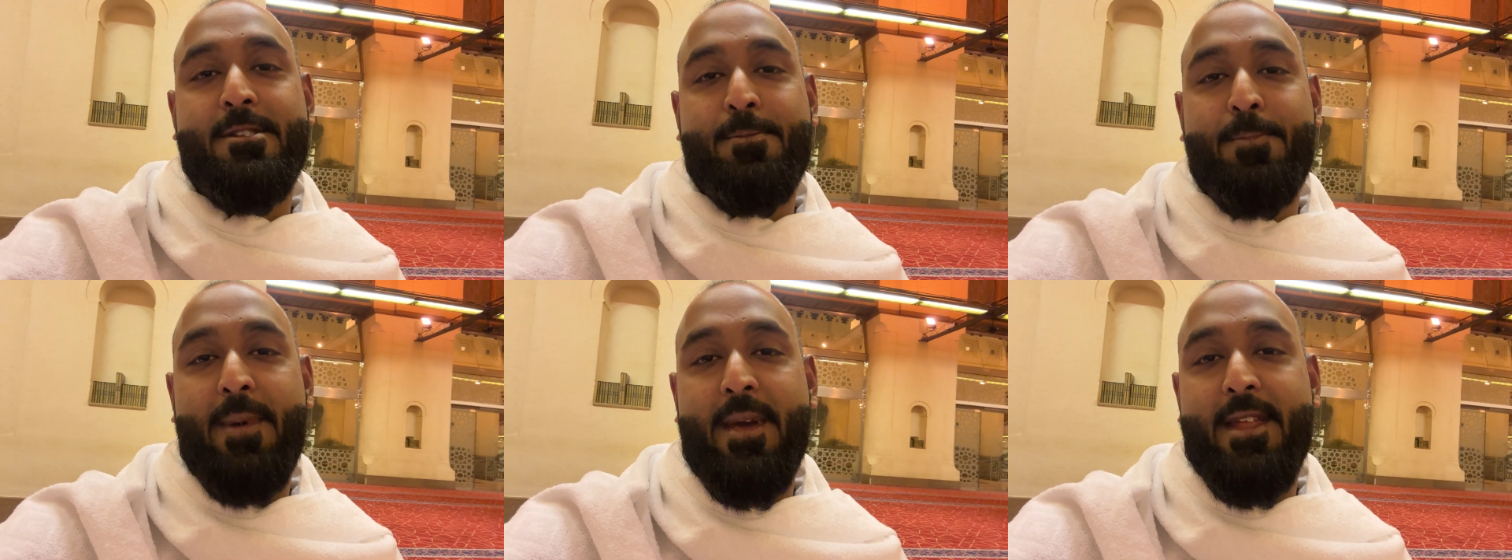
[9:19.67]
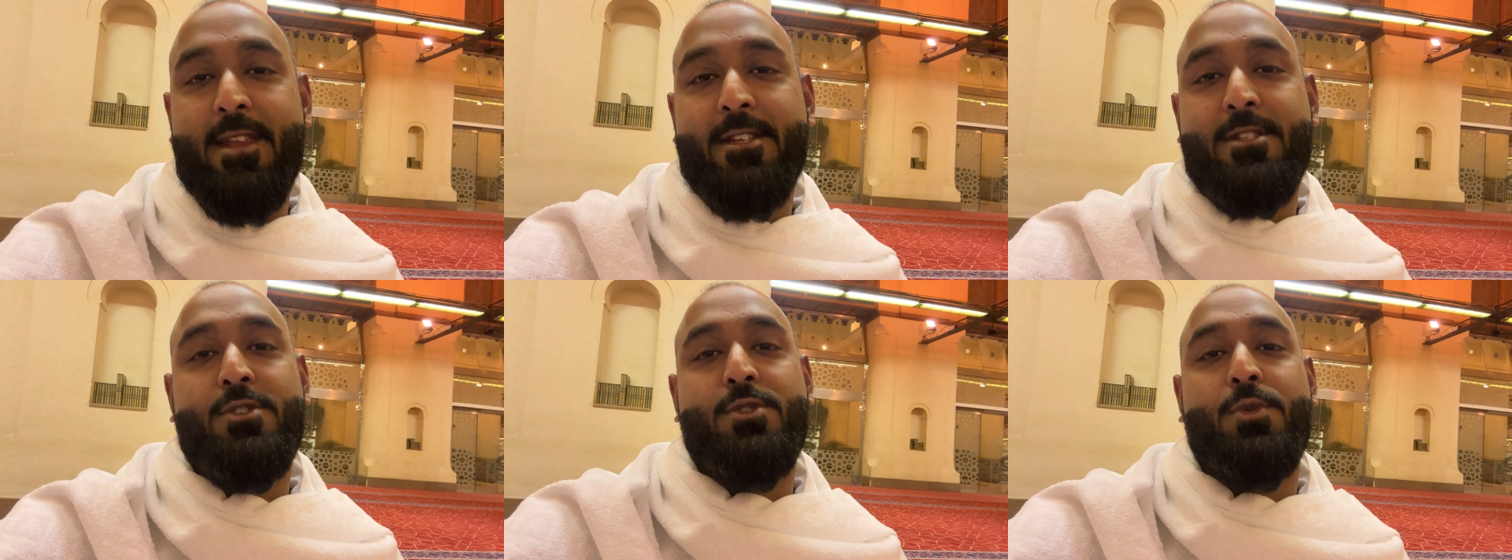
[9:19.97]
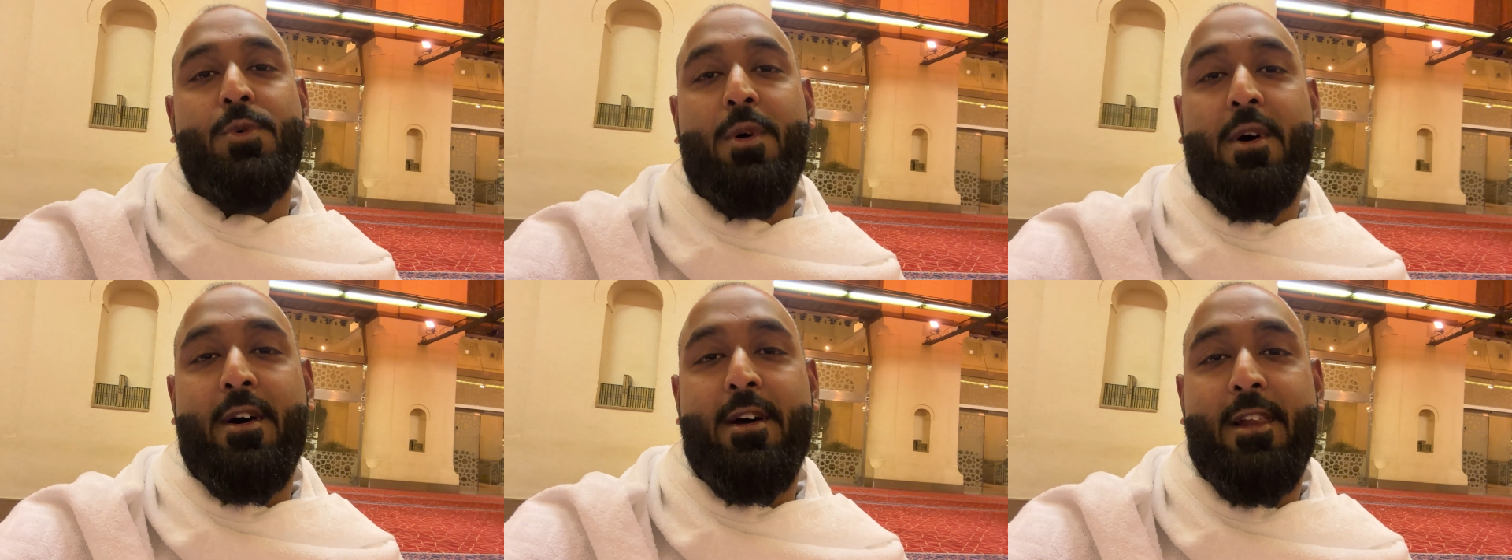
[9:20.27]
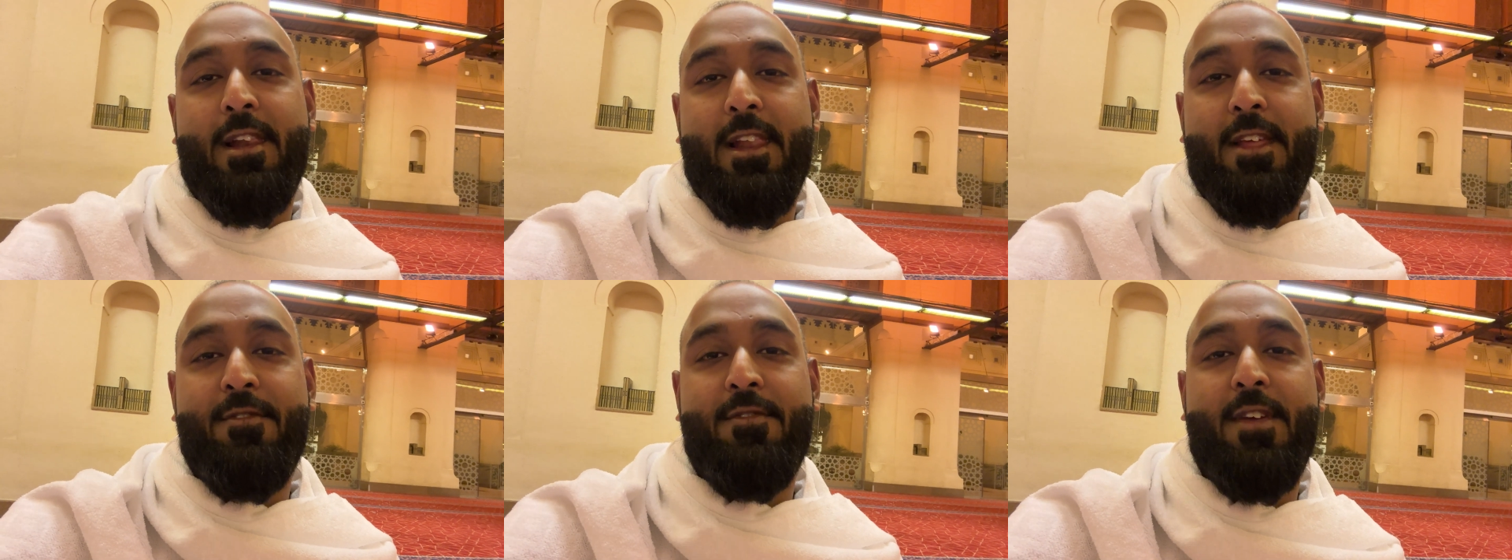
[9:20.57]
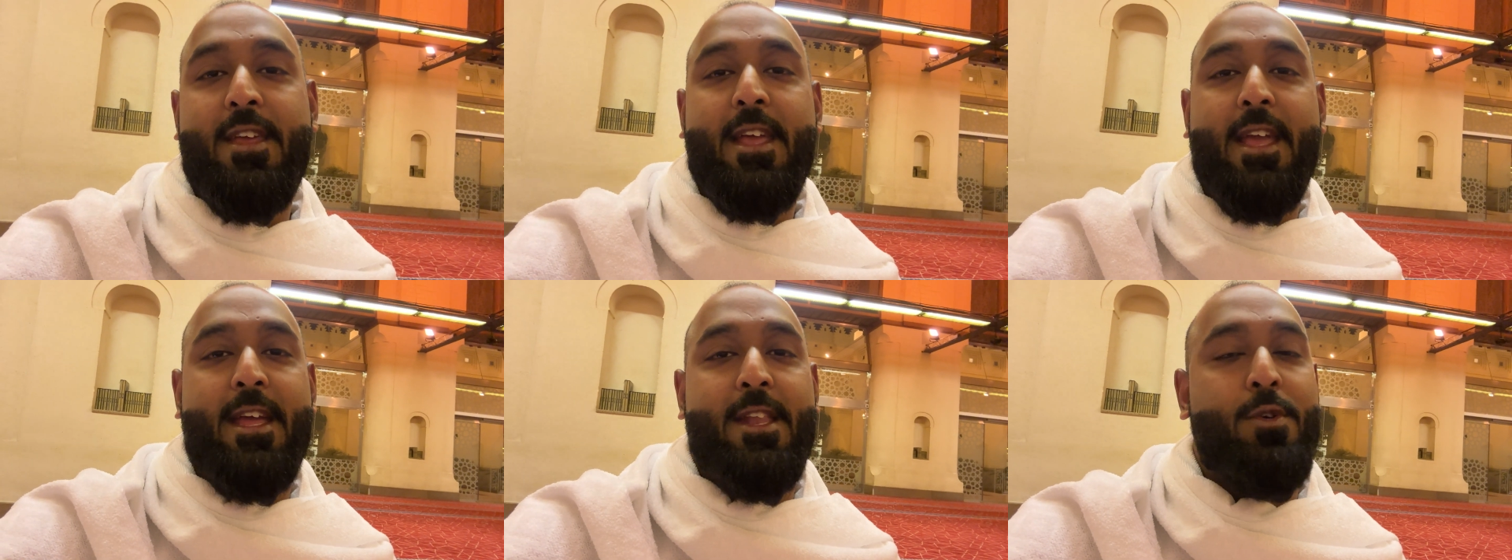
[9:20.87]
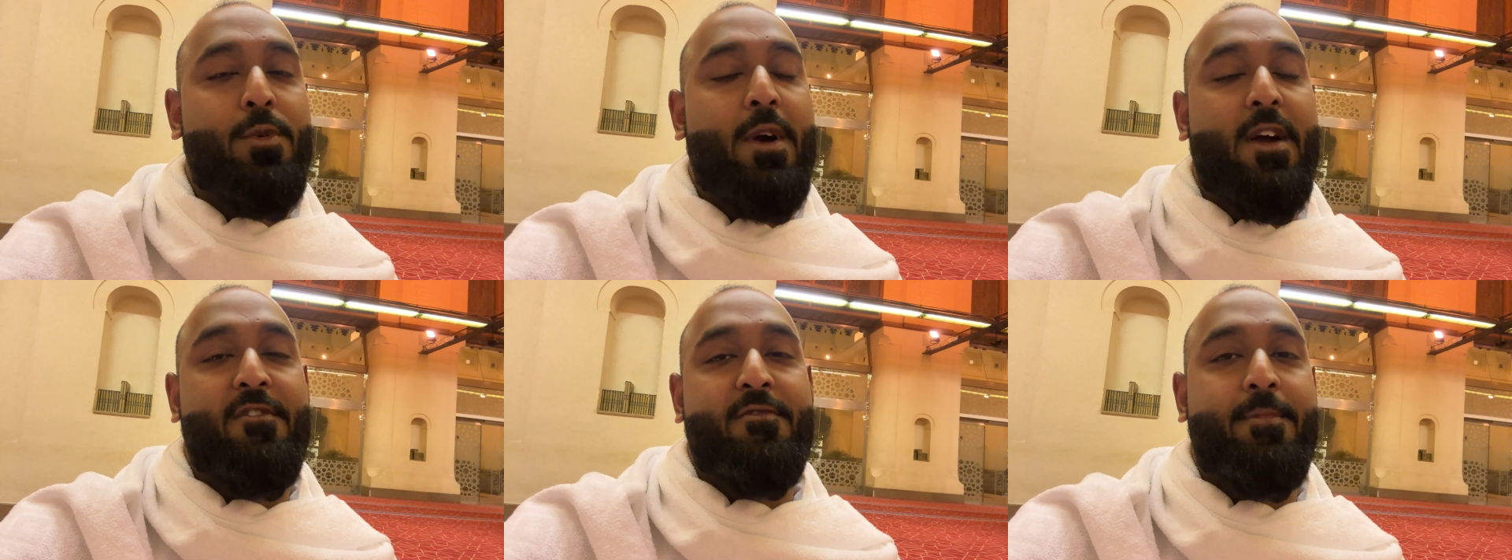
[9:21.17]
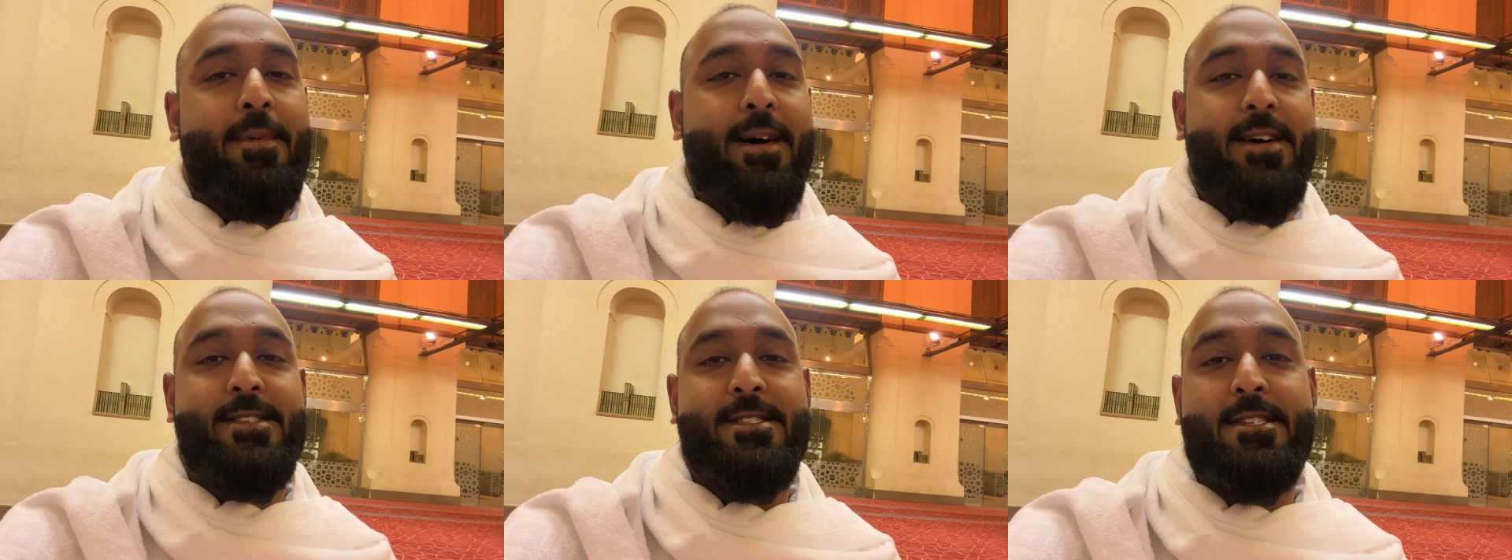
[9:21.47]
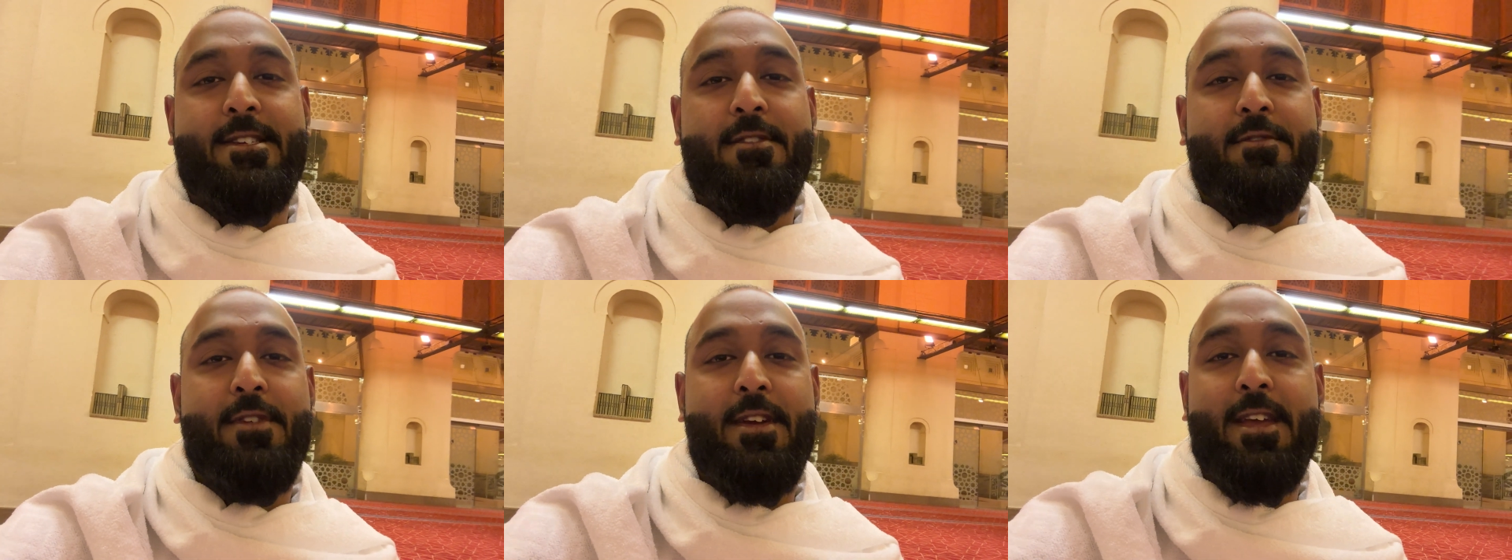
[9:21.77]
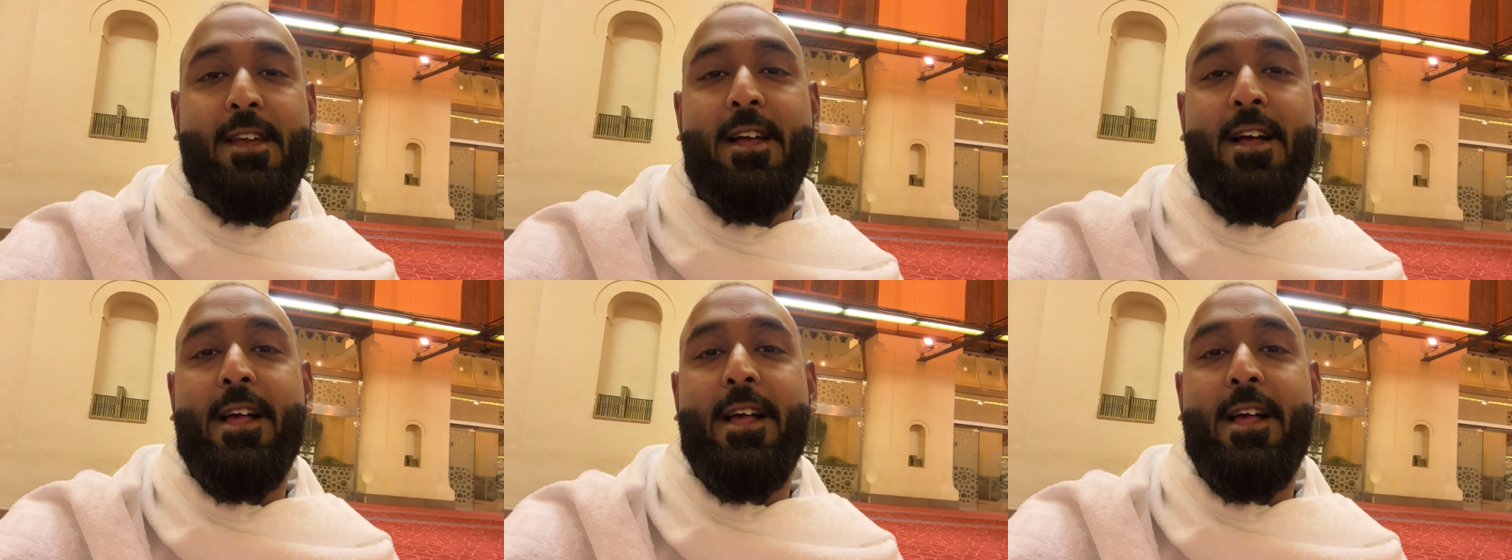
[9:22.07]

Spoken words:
parents who are living and who have passed away